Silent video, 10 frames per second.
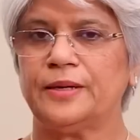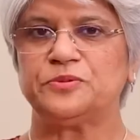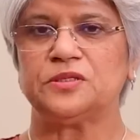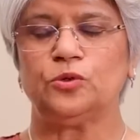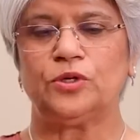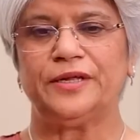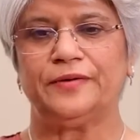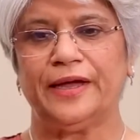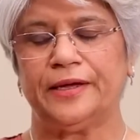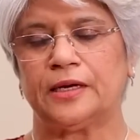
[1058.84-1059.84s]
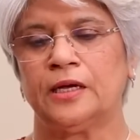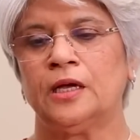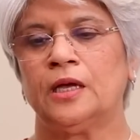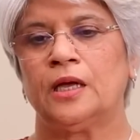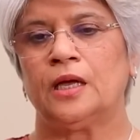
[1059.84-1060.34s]
you're absolutely right.
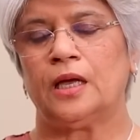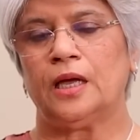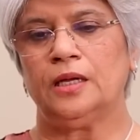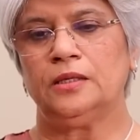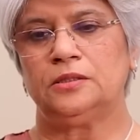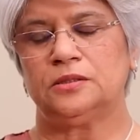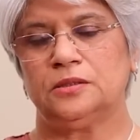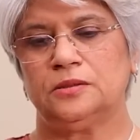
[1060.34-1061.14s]
And